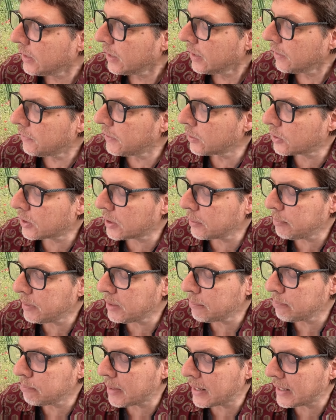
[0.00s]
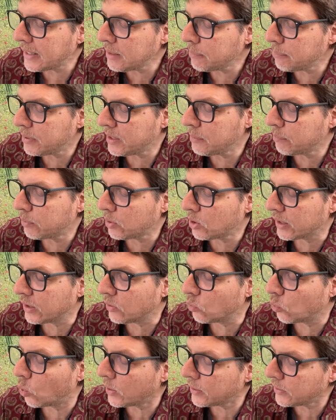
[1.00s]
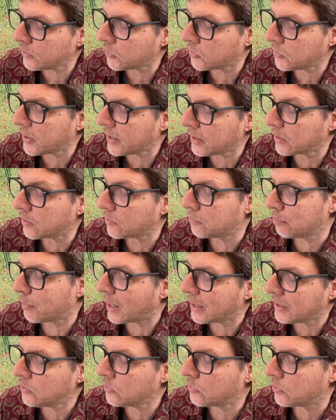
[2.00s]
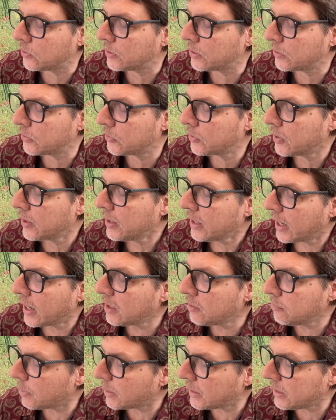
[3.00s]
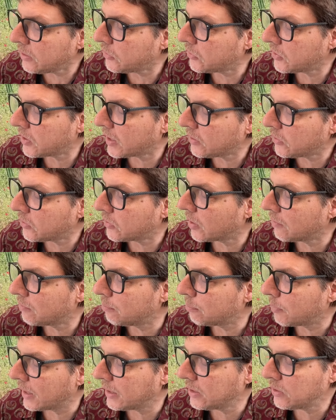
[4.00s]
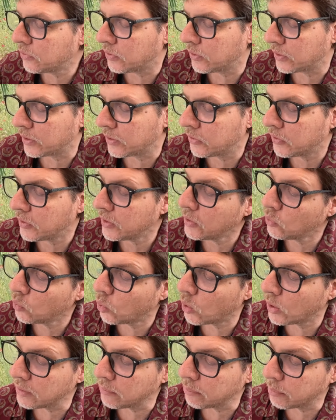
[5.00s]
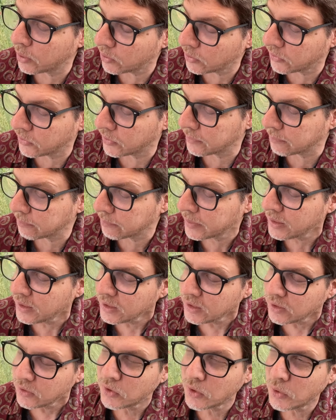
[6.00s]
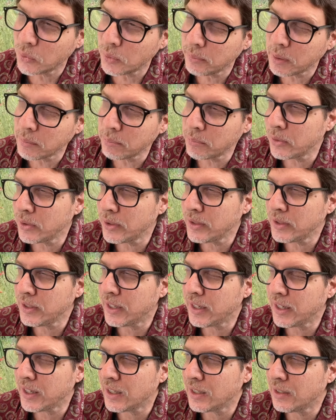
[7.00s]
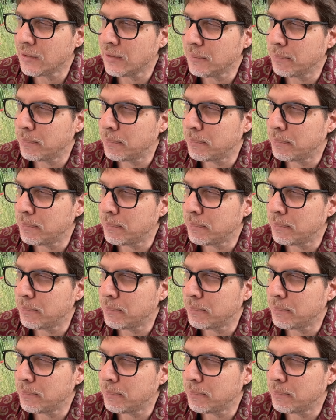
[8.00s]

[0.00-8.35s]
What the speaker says: There can be many people in one state of mindfulness and many states of mindfulness in one person. So remember, in